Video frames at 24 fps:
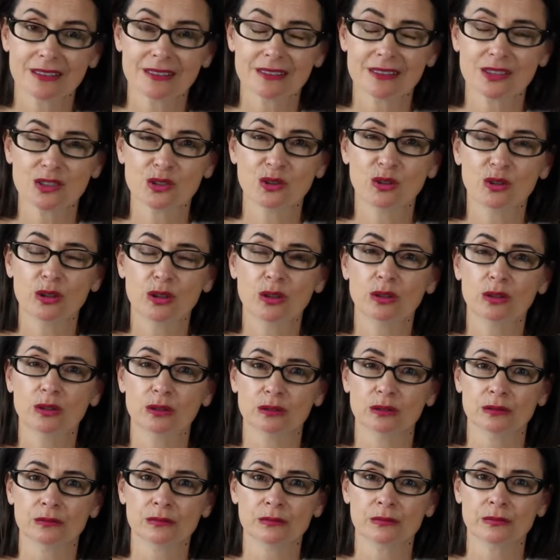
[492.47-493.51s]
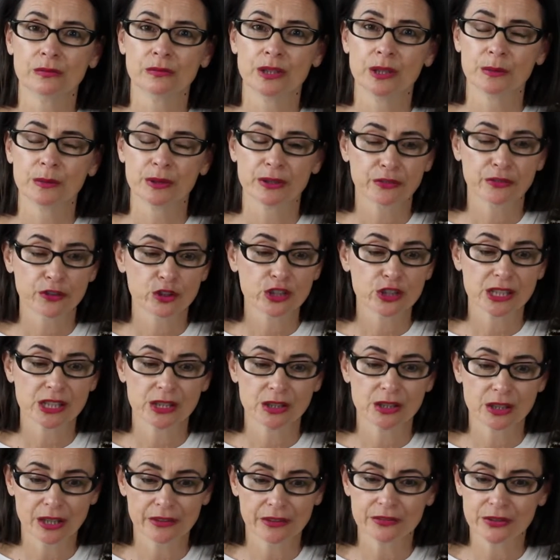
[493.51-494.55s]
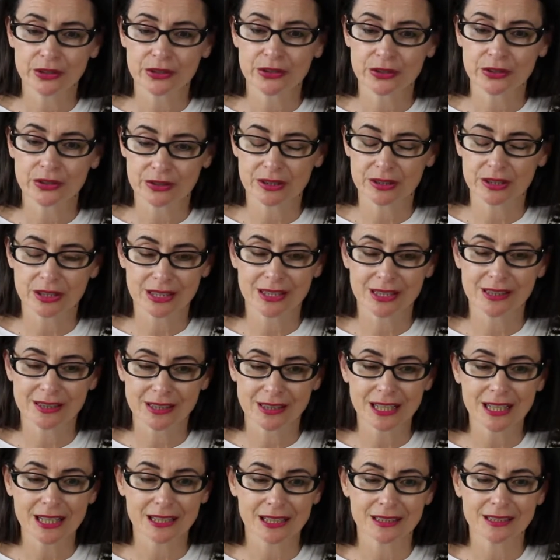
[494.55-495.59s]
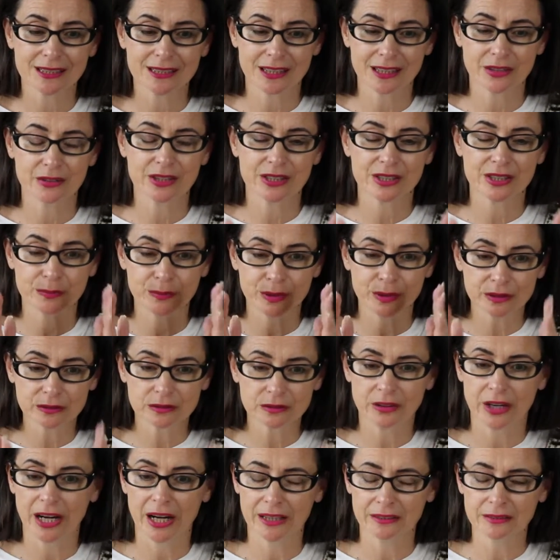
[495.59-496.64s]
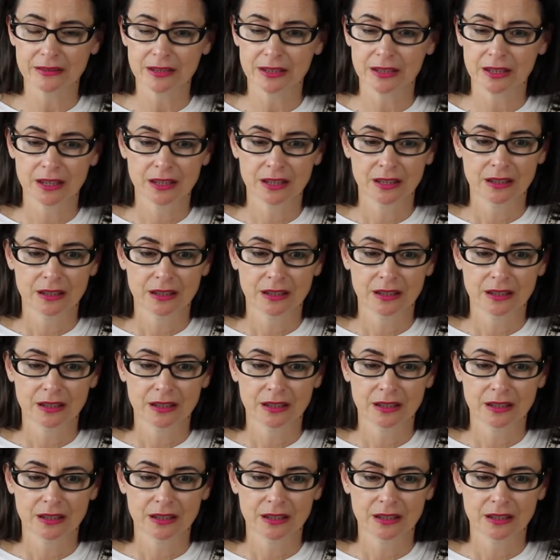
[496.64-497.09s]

It's your call. But the first thing you have to see is there is middle ground,